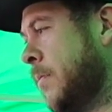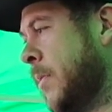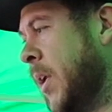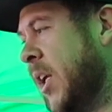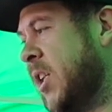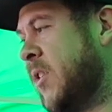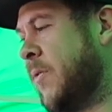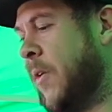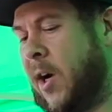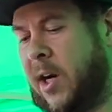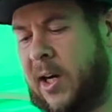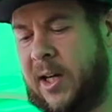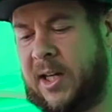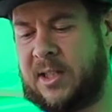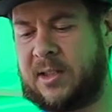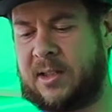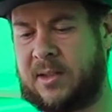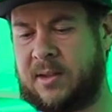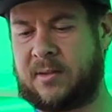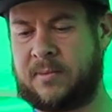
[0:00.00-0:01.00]
as far
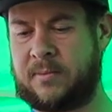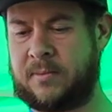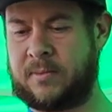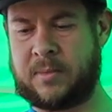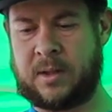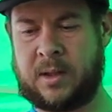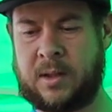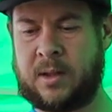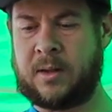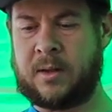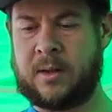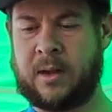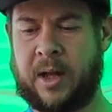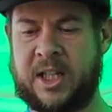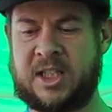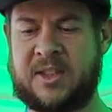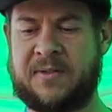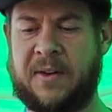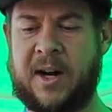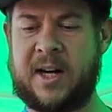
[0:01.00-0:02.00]
as
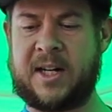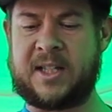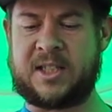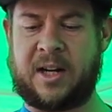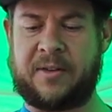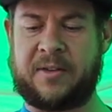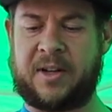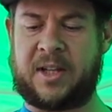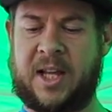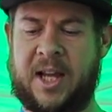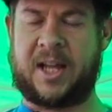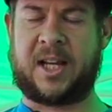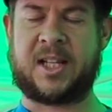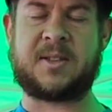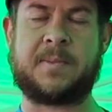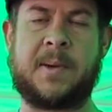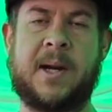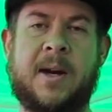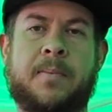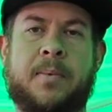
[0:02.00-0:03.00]
everything,
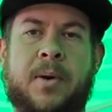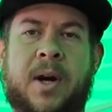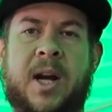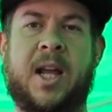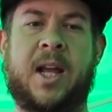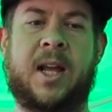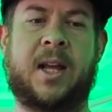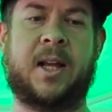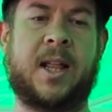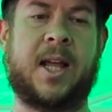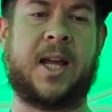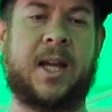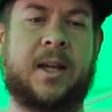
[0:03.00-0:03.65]
it's been a pretty